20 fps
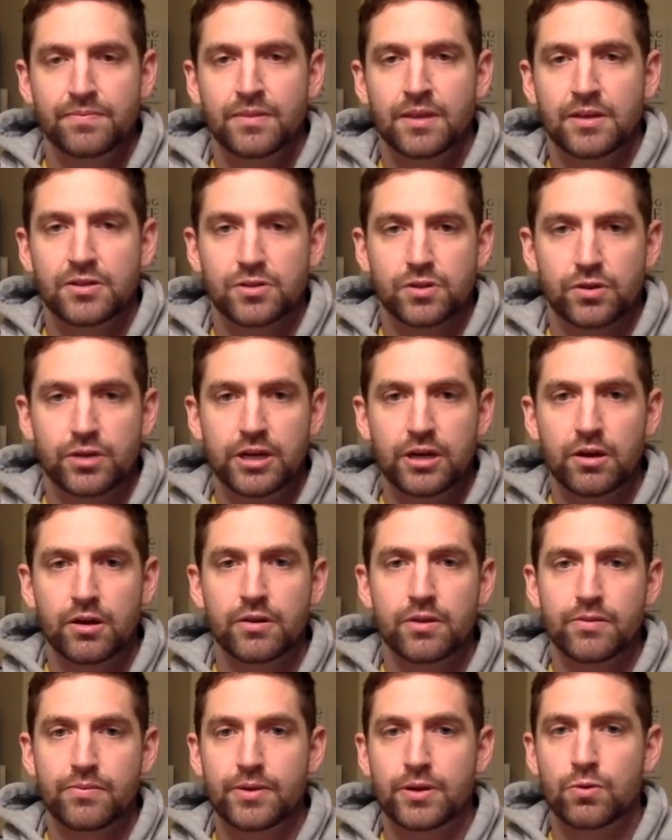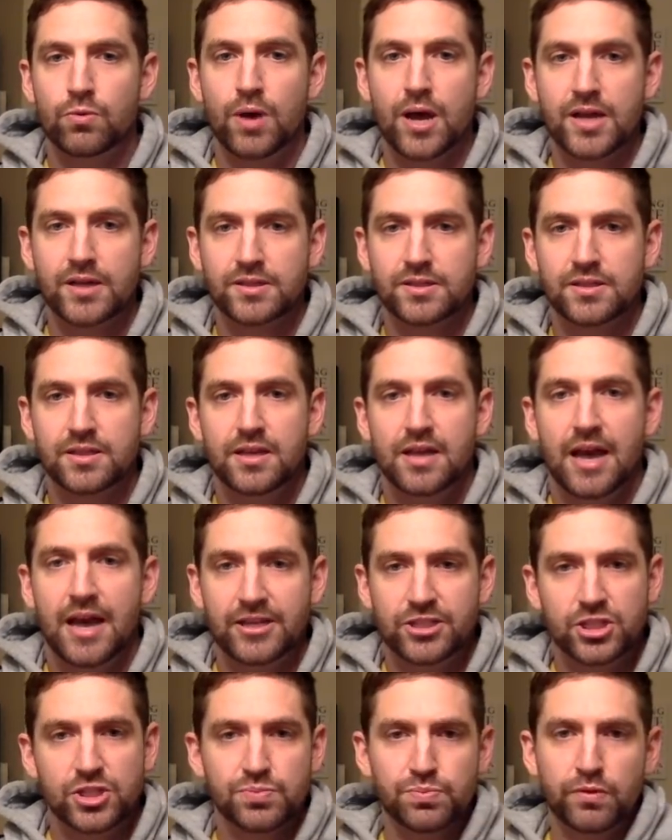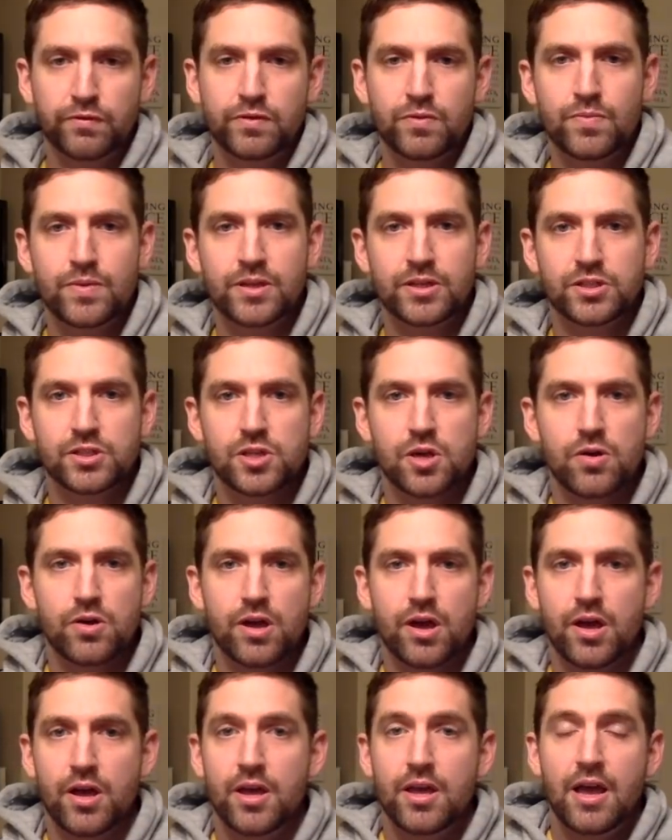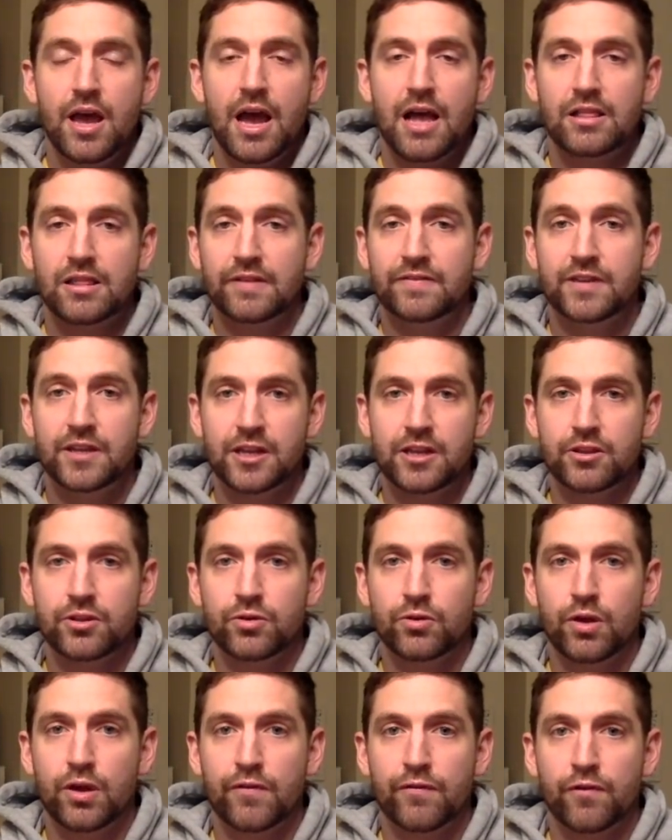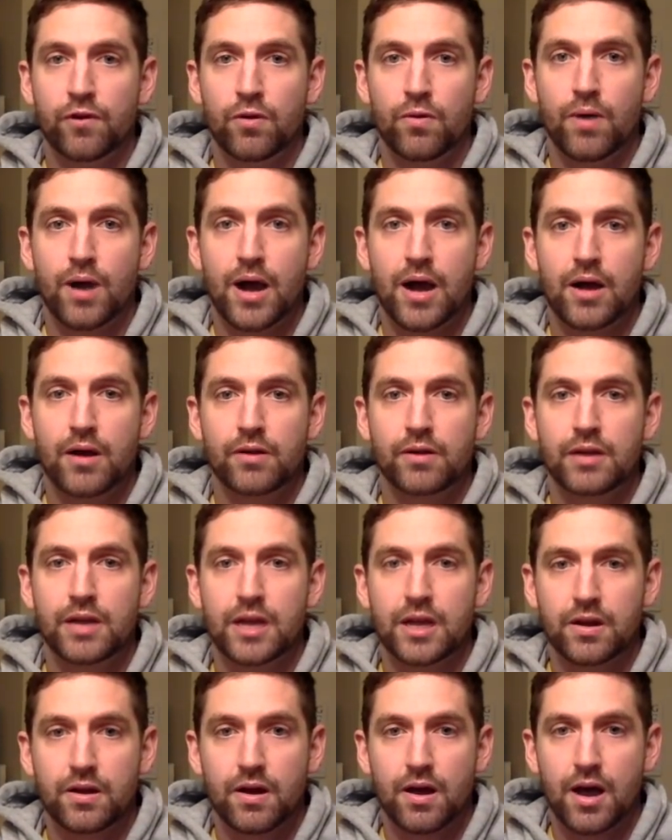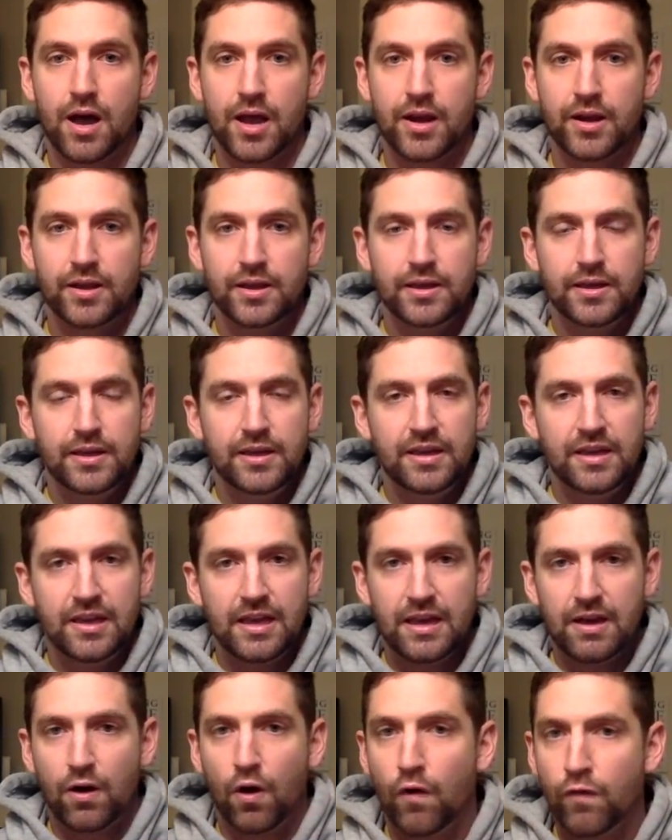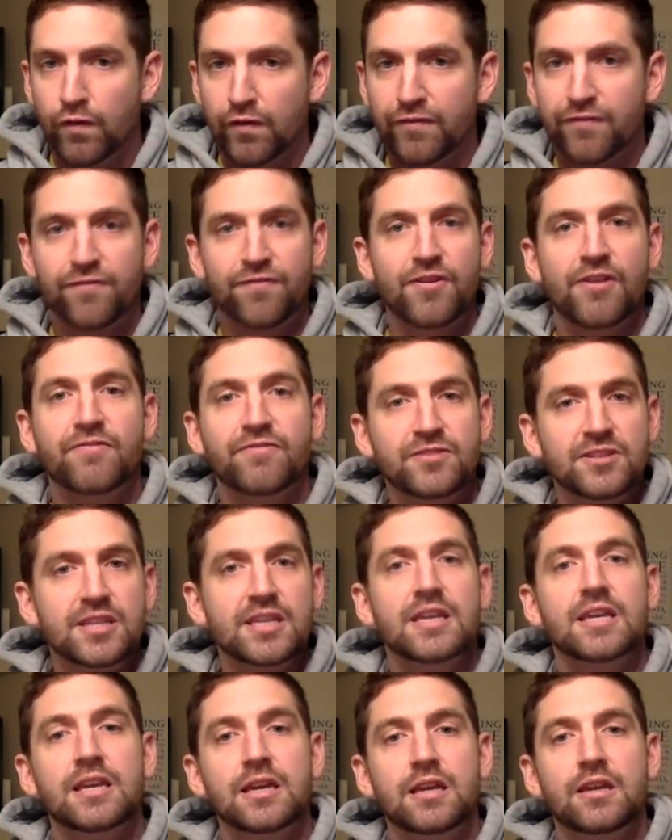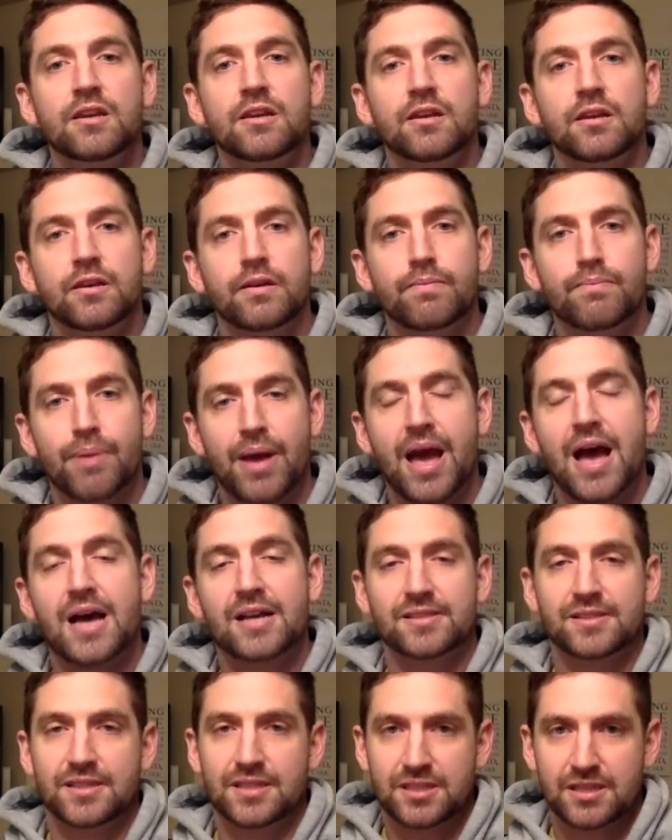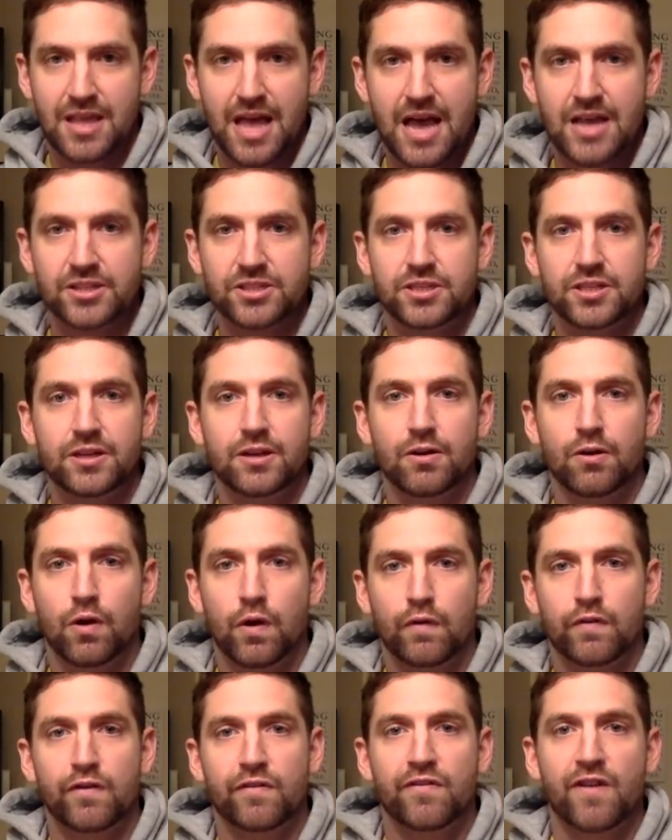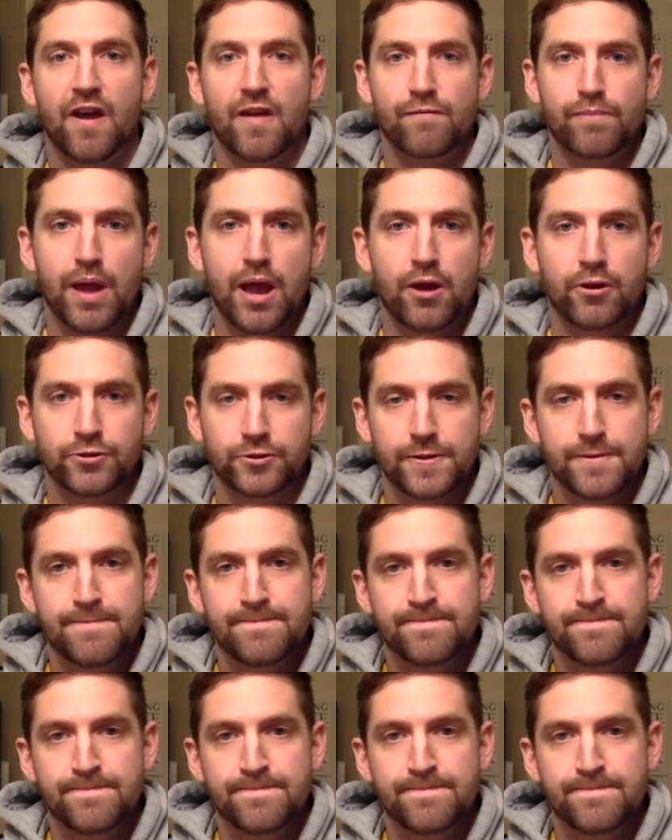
And so here in the Midwest, I just moved to Minnesota. I lived in Illinois for a while, and I caught over 15 bass this last year over 5 pounds.